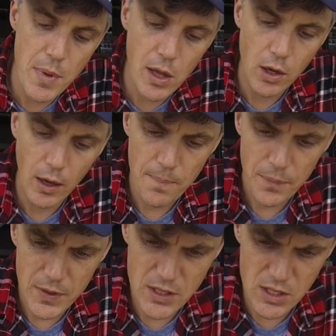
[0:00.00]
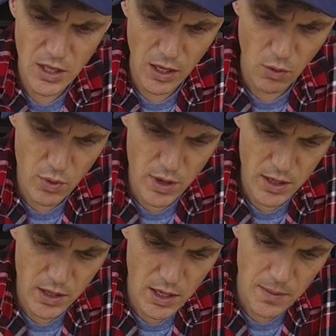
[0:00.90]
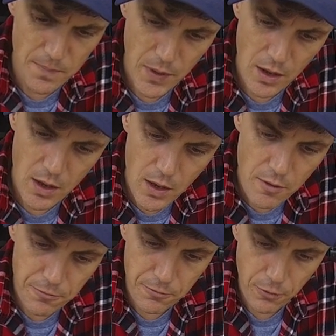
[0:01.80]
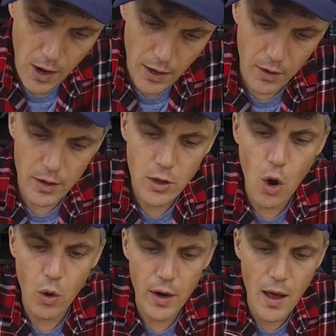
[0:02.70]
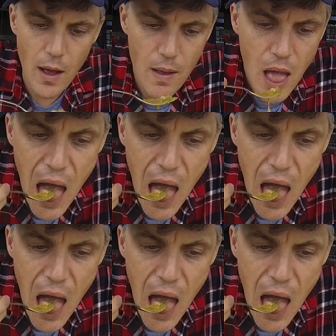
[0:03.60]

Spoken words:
milk. This is like a really fragrant coconut,